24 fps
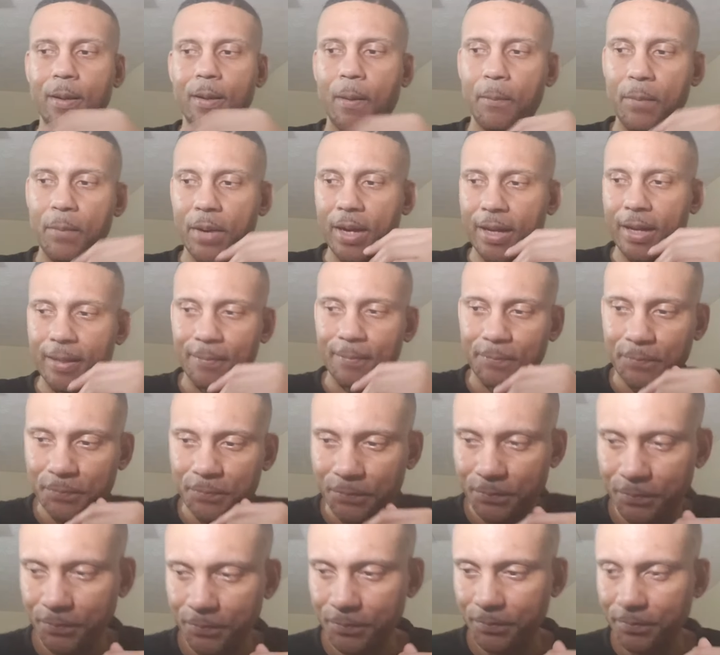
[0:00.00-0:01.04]
But
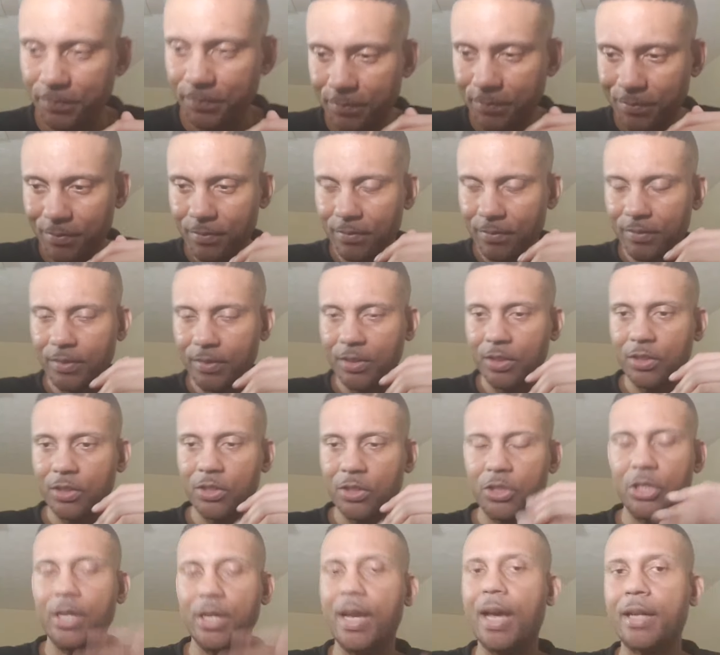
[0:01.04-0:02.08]

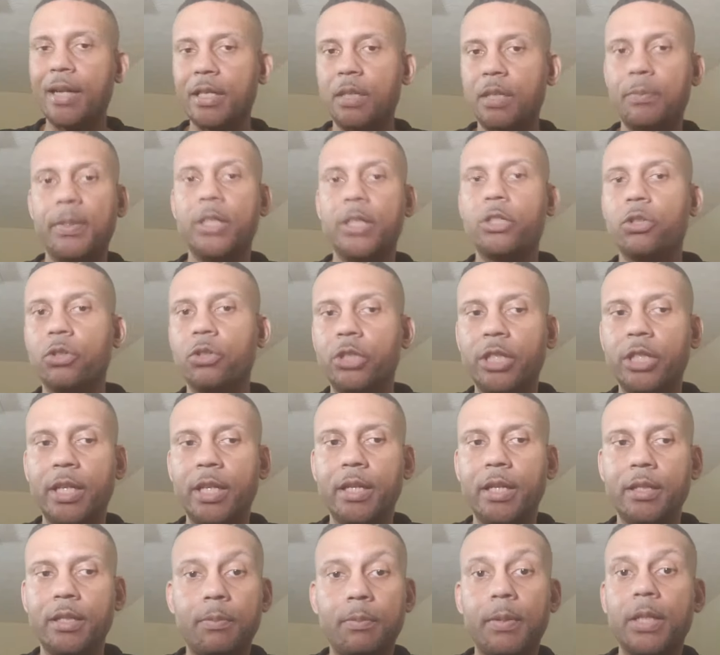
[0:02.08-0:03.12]
she got a special
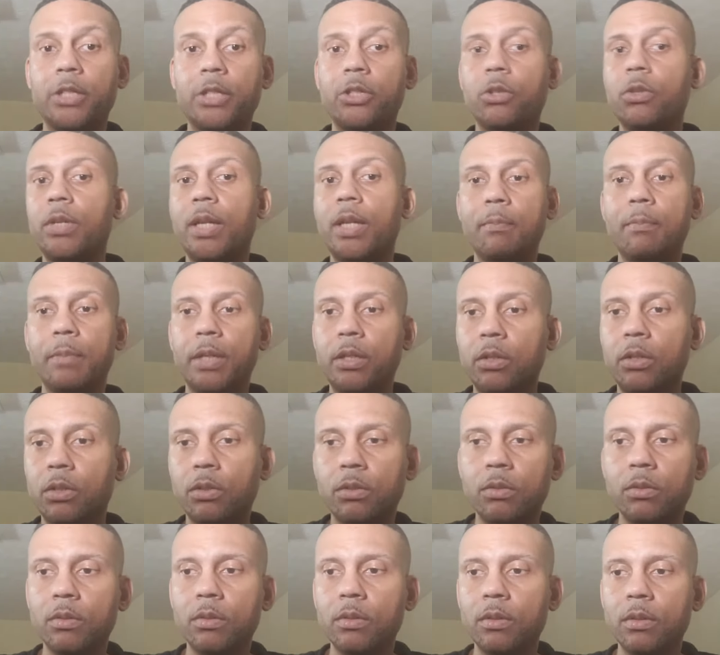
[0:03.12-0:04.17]
gene, special chemical.